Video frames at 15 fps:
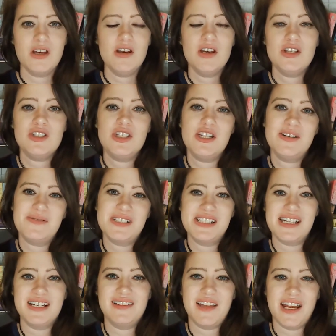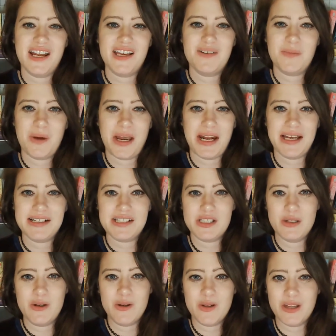She was a lady-in-waiting
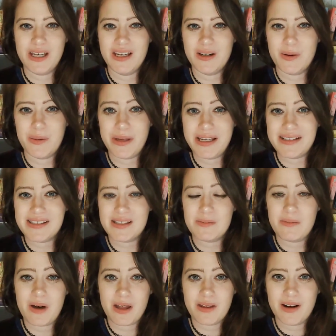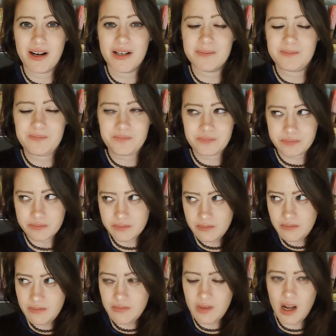to the Queen's mother
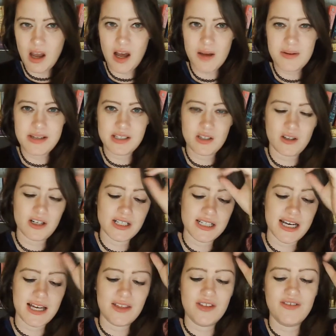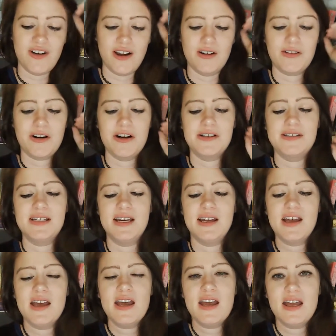until her death. The Final
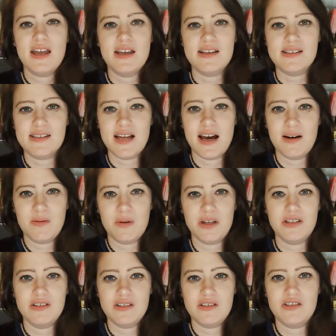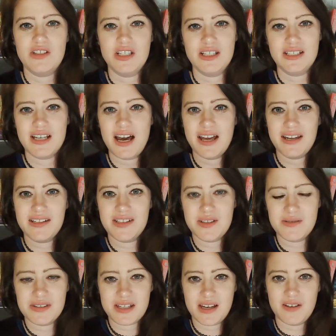Curtsey is that when she had died and she
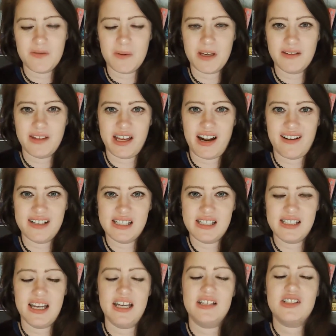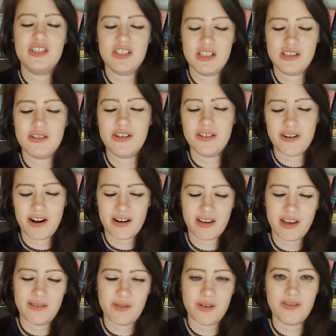was kind of being laid out in state, she turned around and
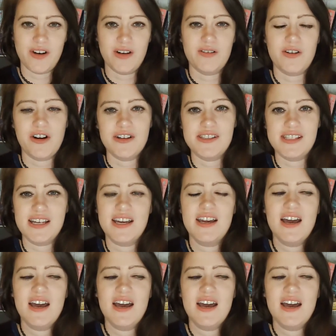gave one final curtsy.